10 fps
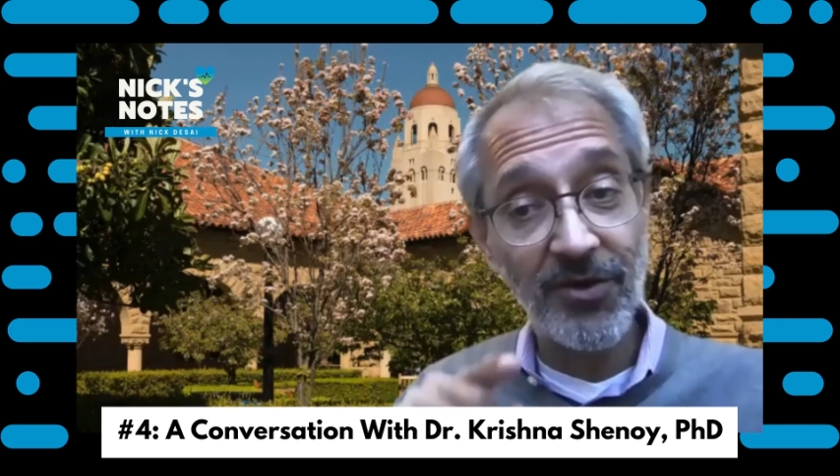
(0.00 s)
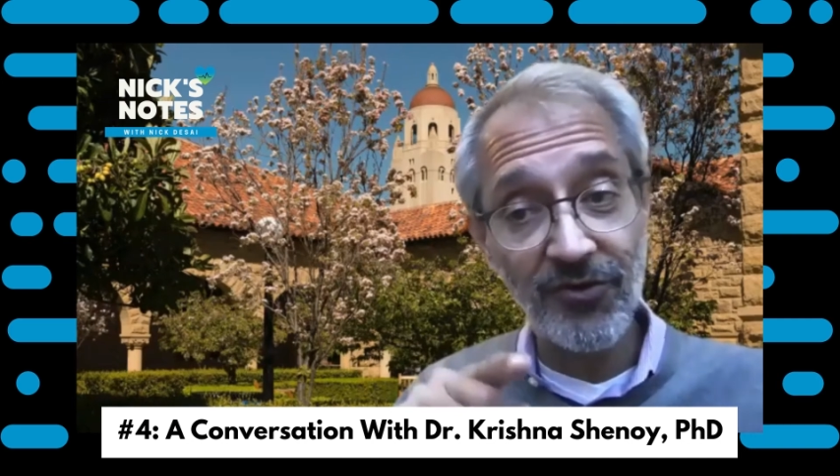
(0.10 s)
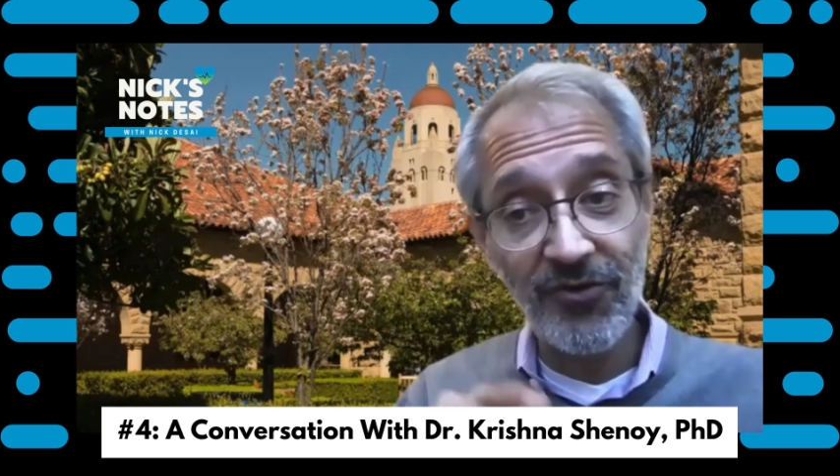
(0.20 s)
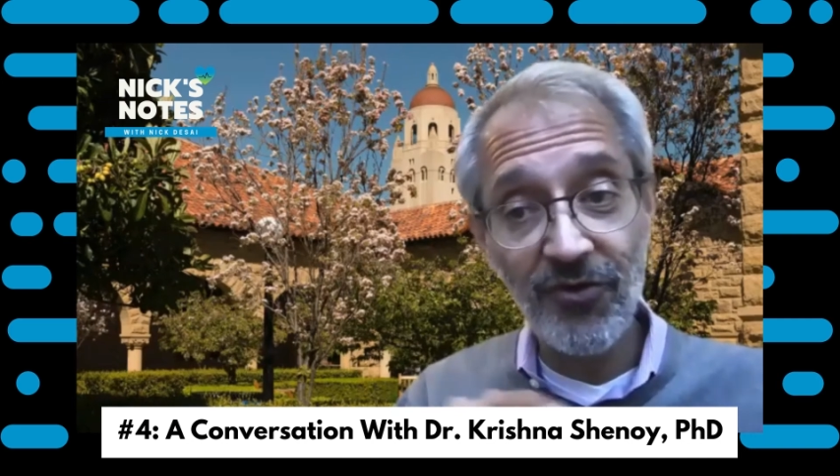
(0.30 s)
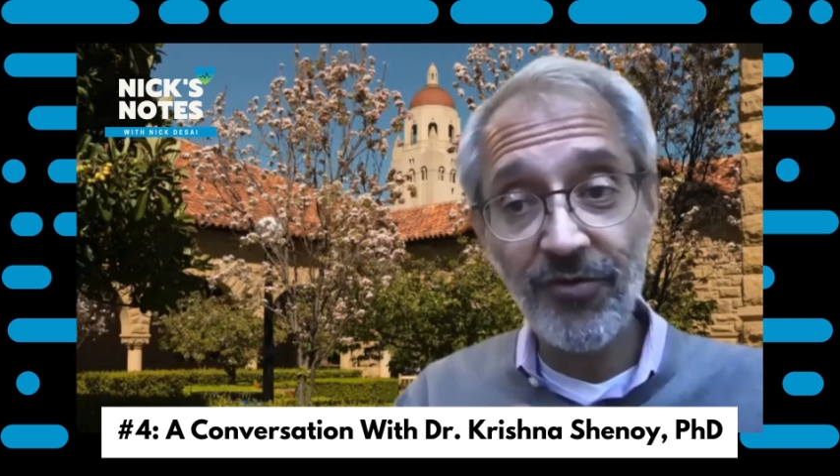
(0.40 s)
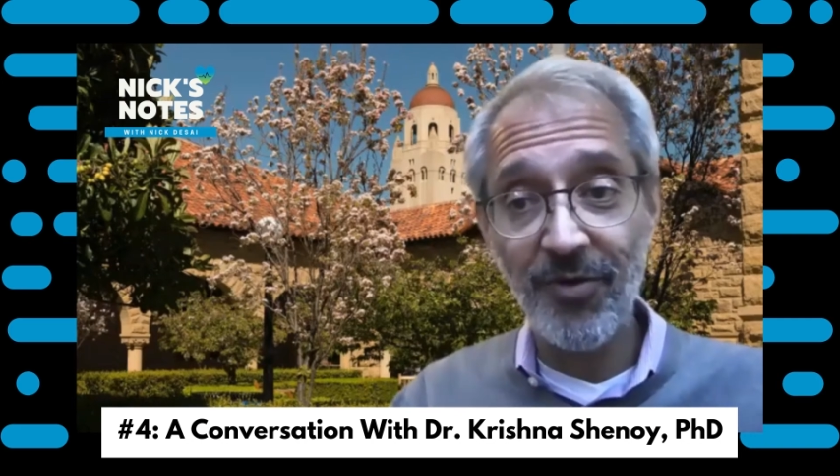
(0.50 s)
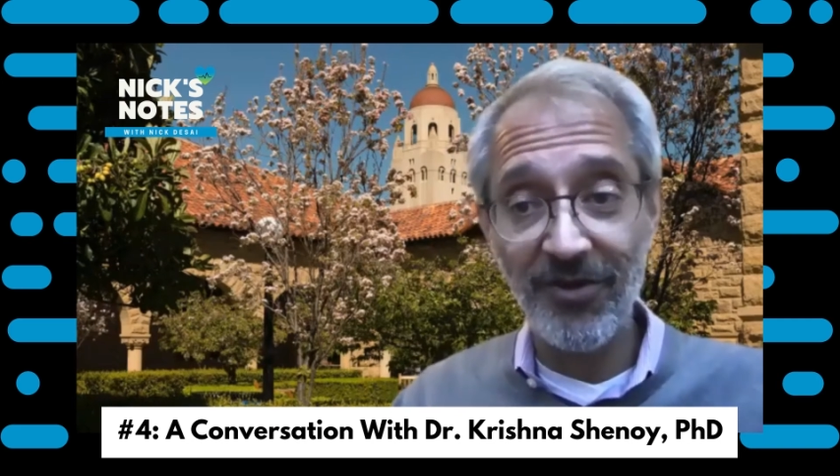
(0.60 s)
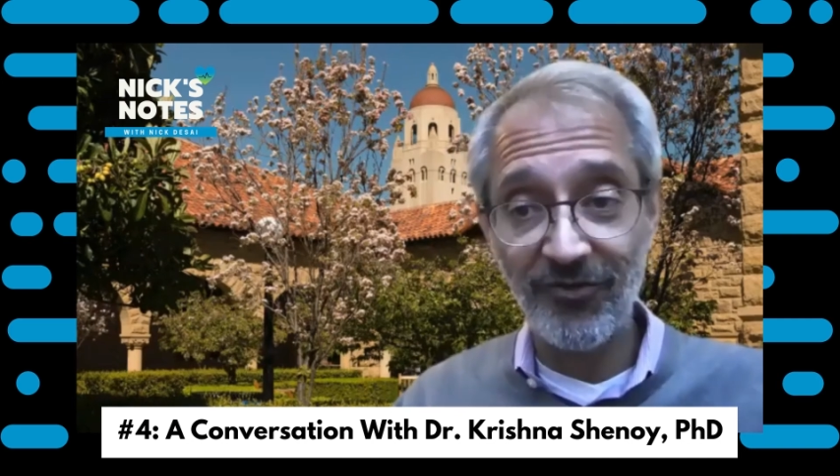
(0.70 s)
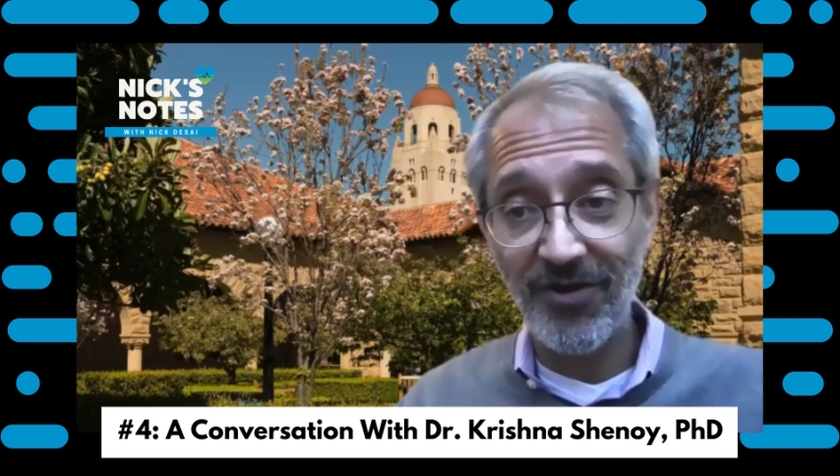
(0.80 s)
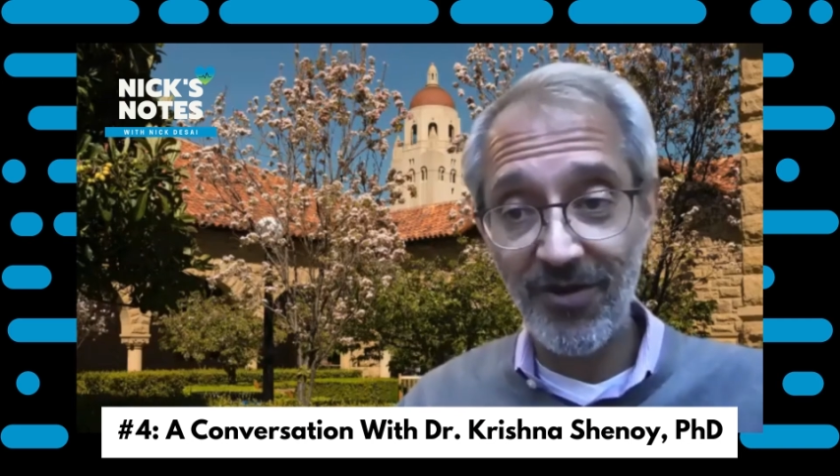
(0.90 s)
your
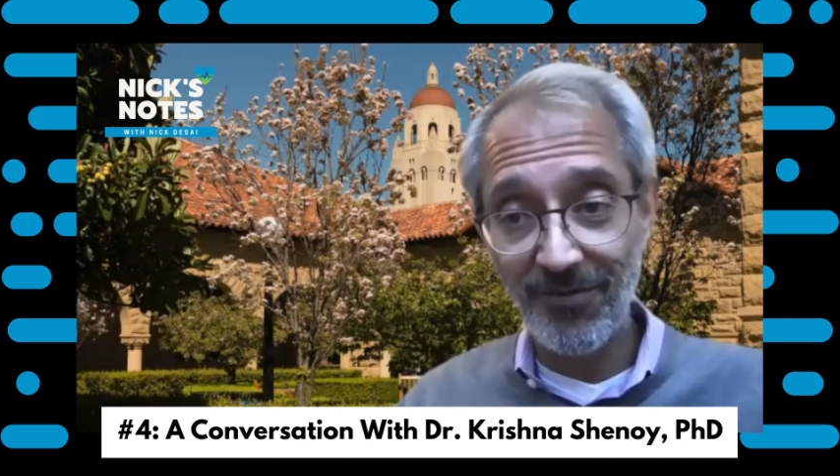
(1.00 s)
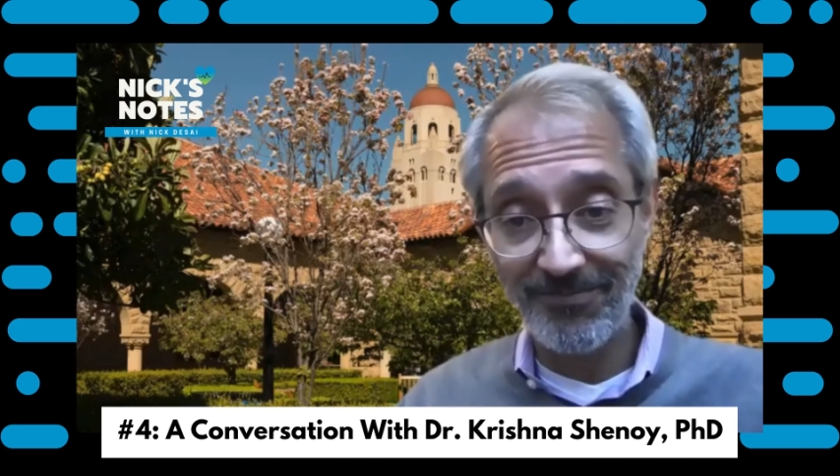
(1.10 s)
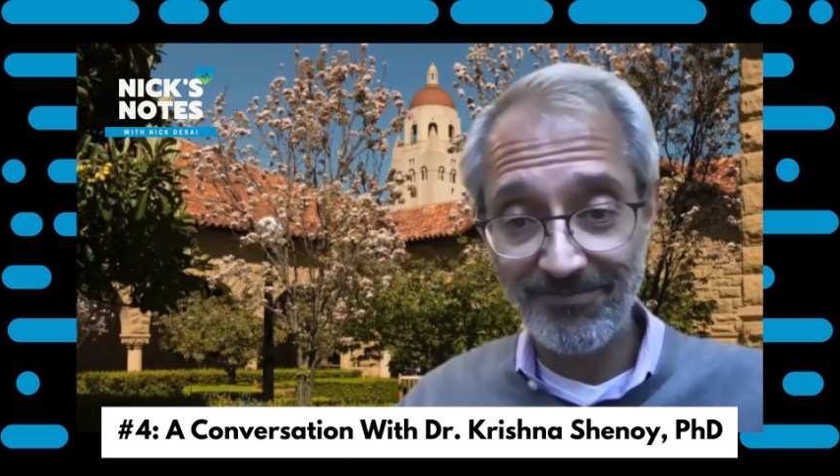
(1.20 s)
toothbrush at home.